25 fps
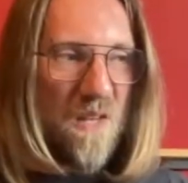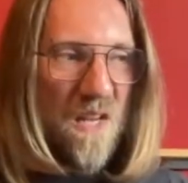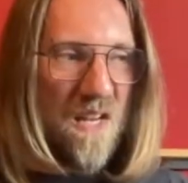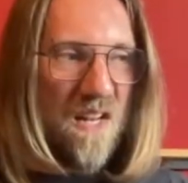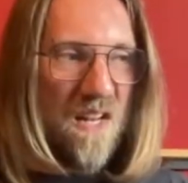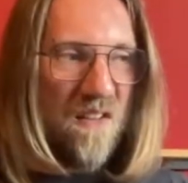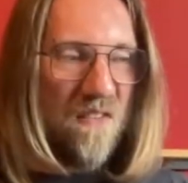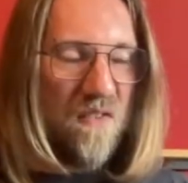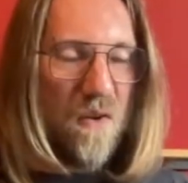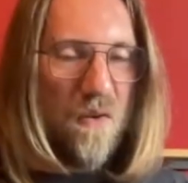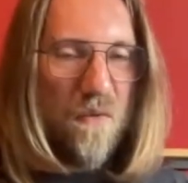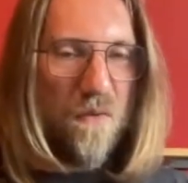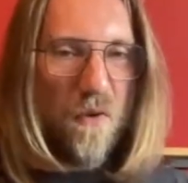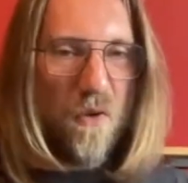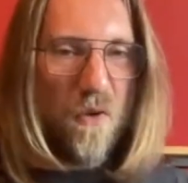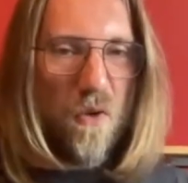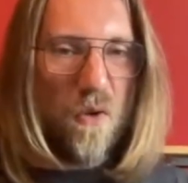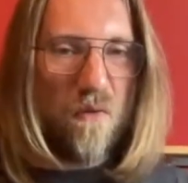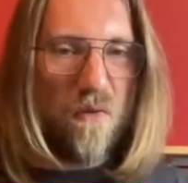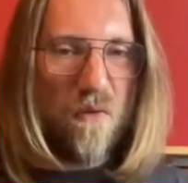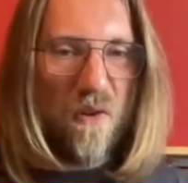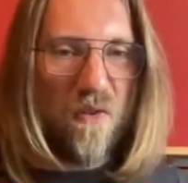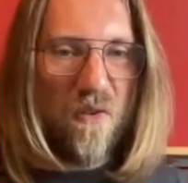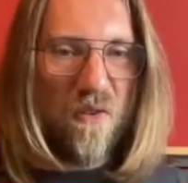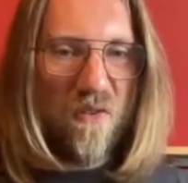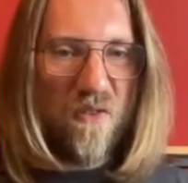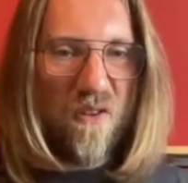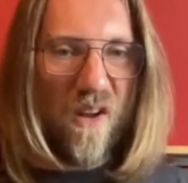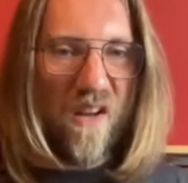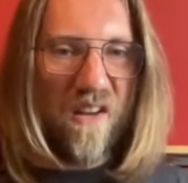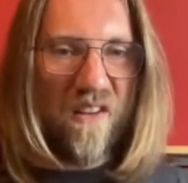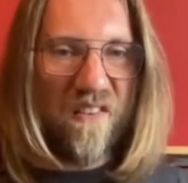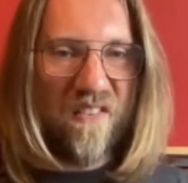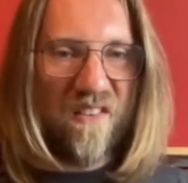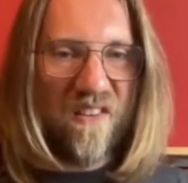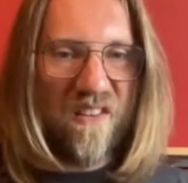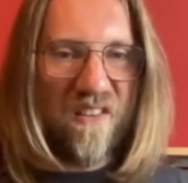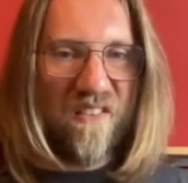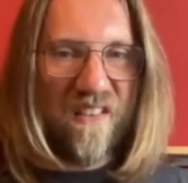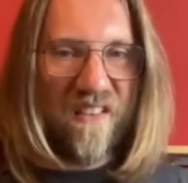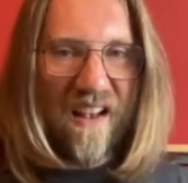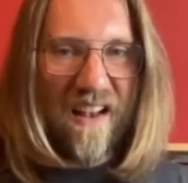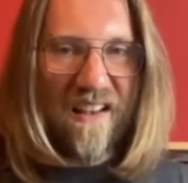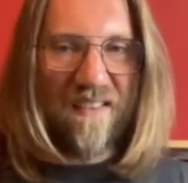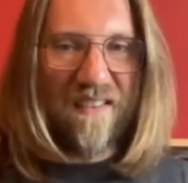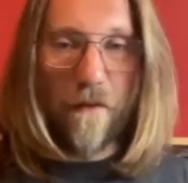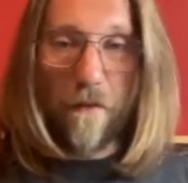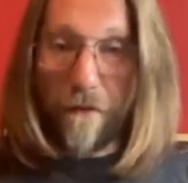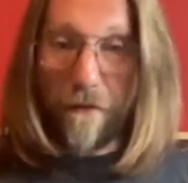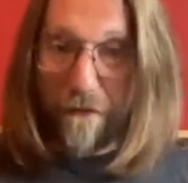And so, if the universe does not exist
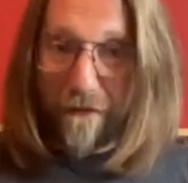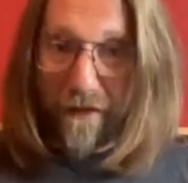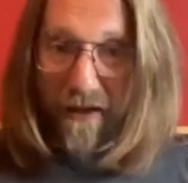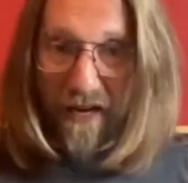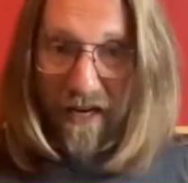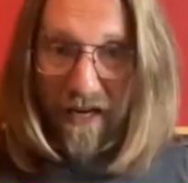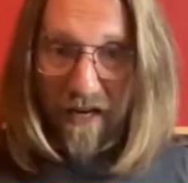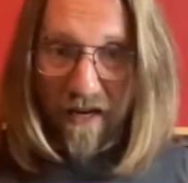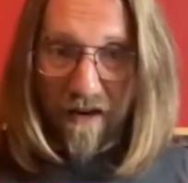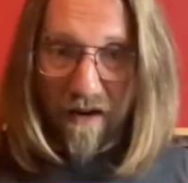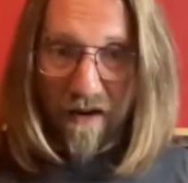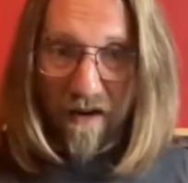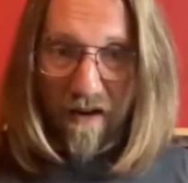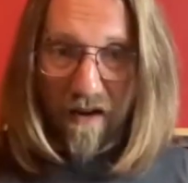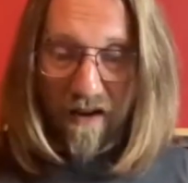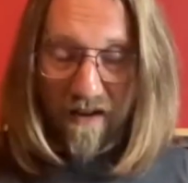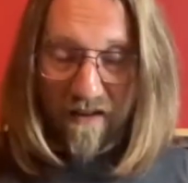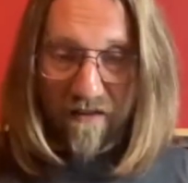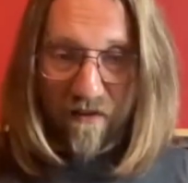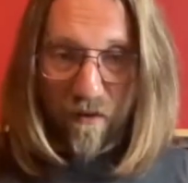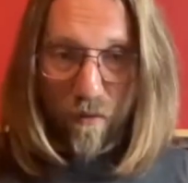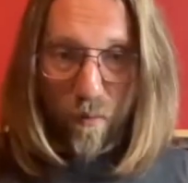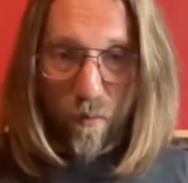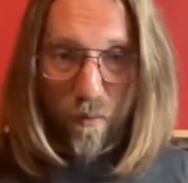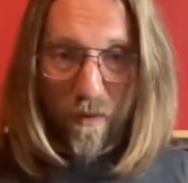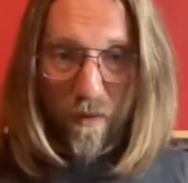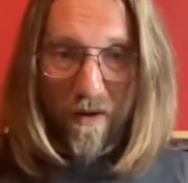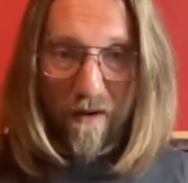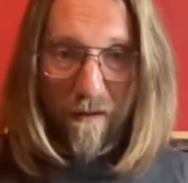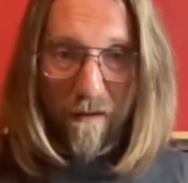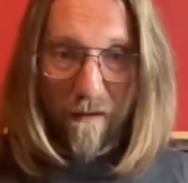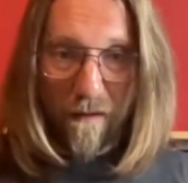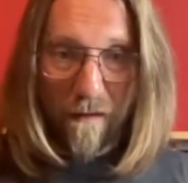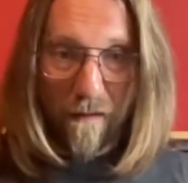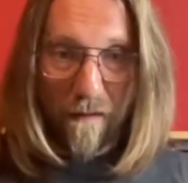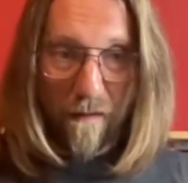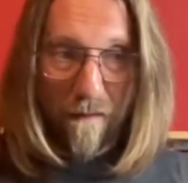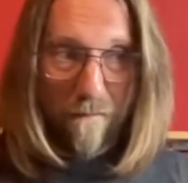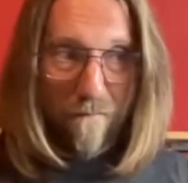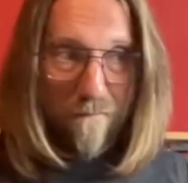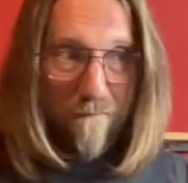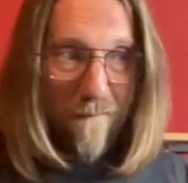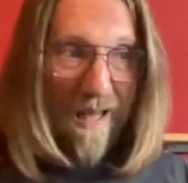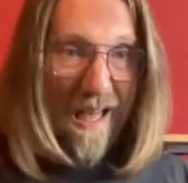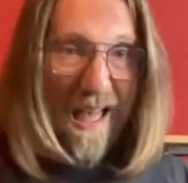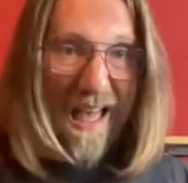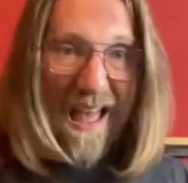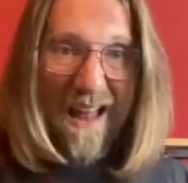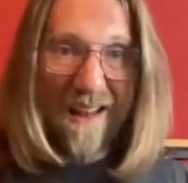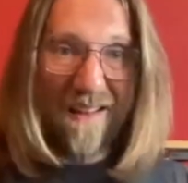as a thing, as a real
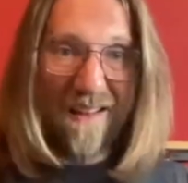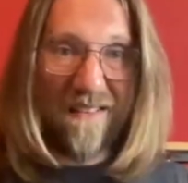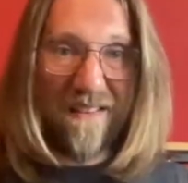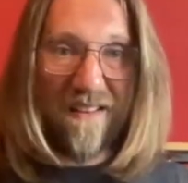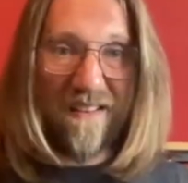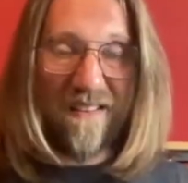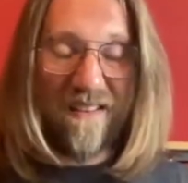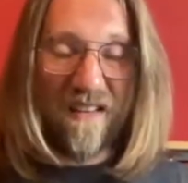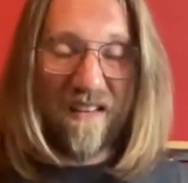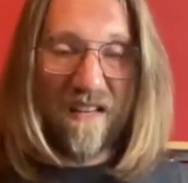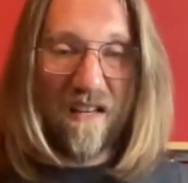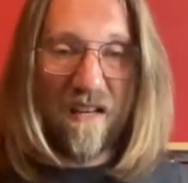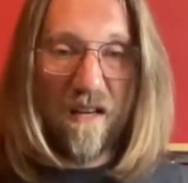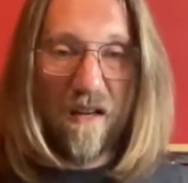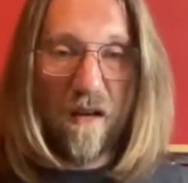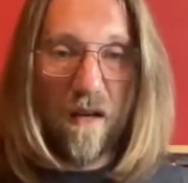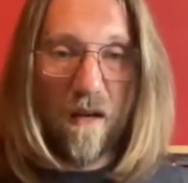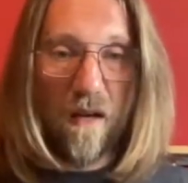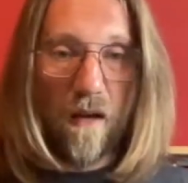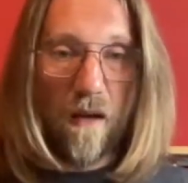entity,